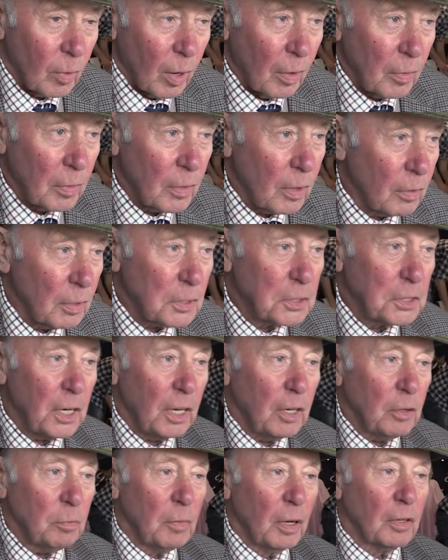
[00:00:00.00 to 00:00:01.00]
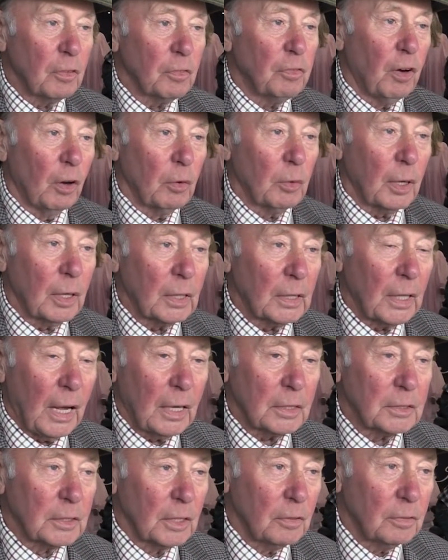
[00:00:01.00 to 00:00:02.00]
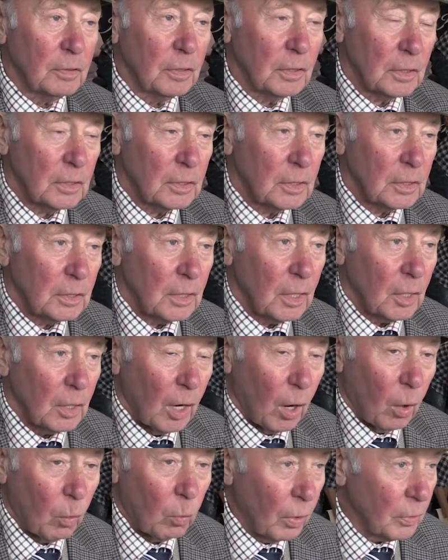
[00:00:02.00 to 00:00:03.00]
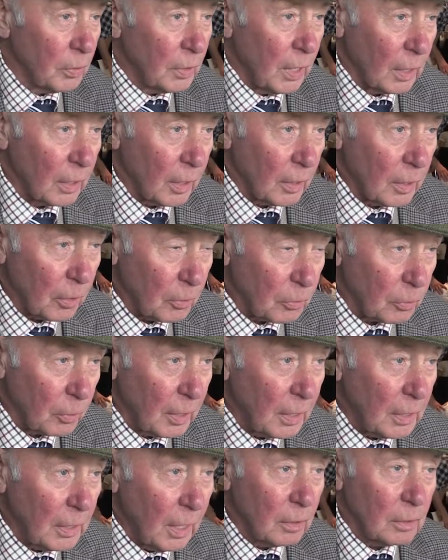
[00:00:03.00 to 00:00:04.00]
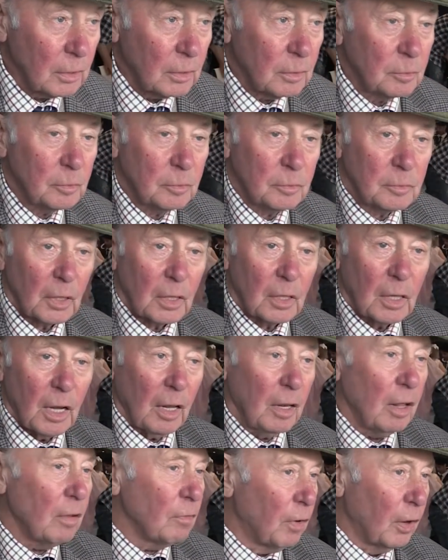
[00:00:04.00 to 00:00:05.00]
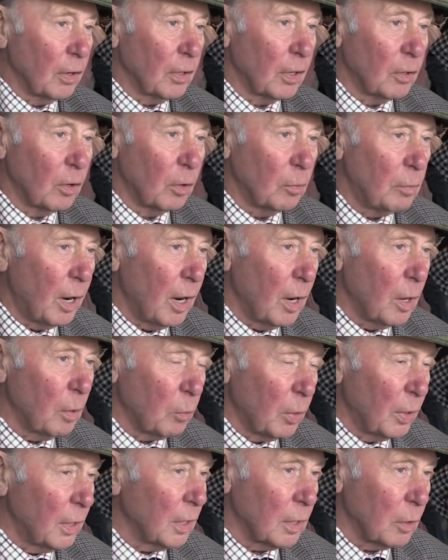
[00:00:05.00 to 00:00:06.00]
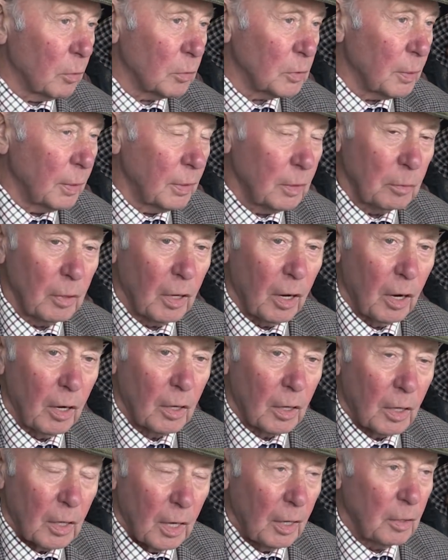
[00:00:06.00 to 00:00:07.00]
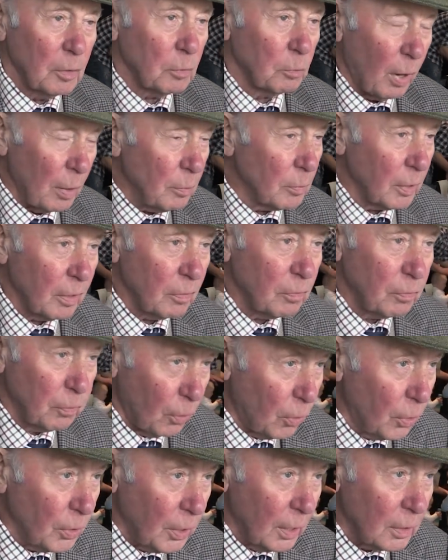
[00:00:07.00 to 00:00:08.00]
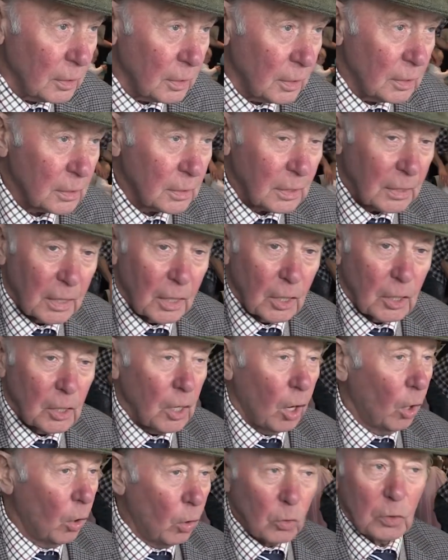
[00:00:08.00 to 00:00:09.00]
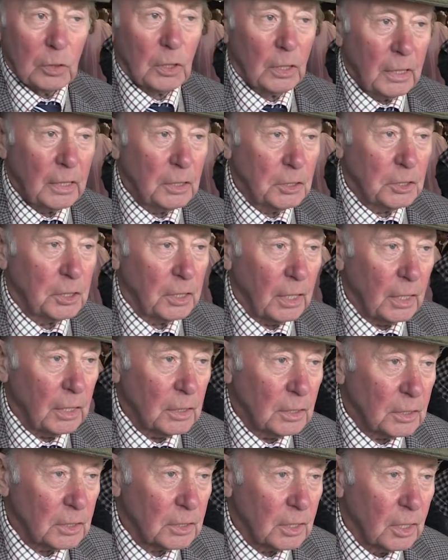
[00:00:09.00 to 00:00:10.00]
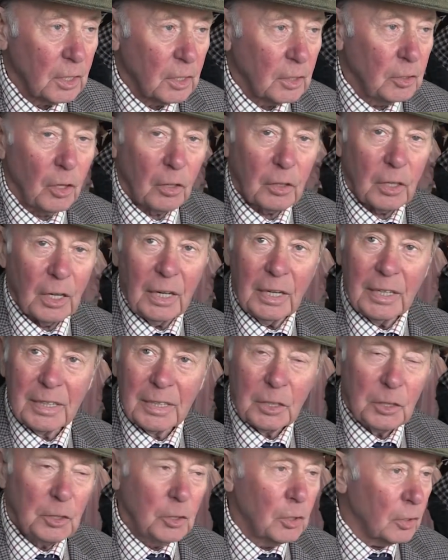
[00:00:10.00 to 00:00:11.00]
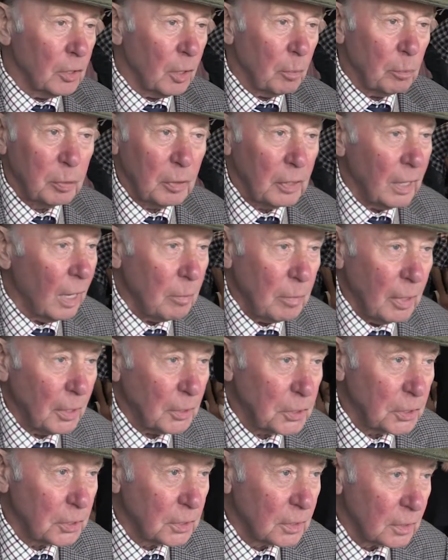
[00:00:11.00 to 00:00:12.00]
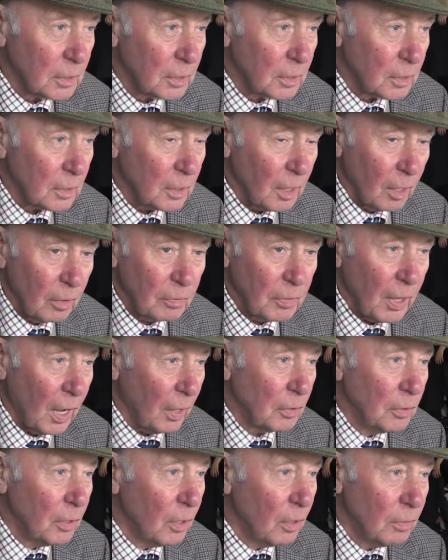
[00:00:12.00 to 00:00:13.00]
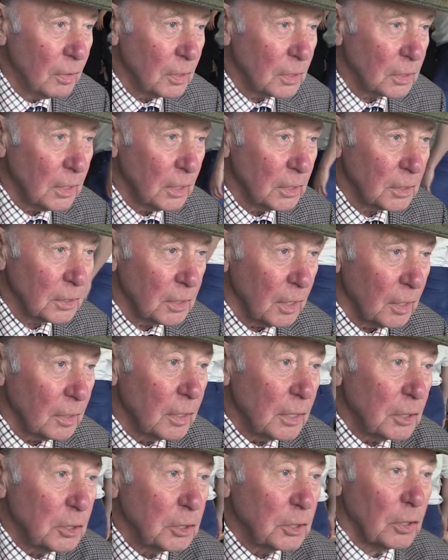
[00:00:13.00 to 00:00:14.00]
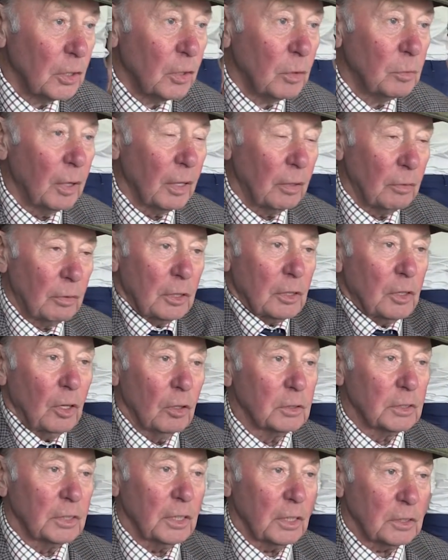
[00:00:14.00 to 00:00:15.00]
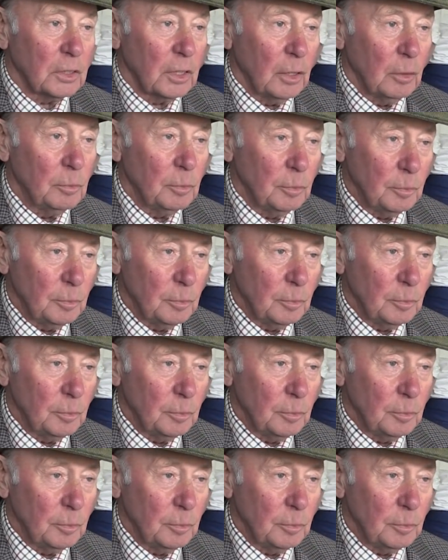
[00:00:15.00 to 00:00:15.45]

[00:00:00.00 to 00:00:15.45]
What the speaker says: And their achievement following that of a 1-0 and a 3-0, and then followed up by winning at Wembley 4-0, all clean sheets. Not a blemish of that nervousness that they'd shown when they were at Colchester.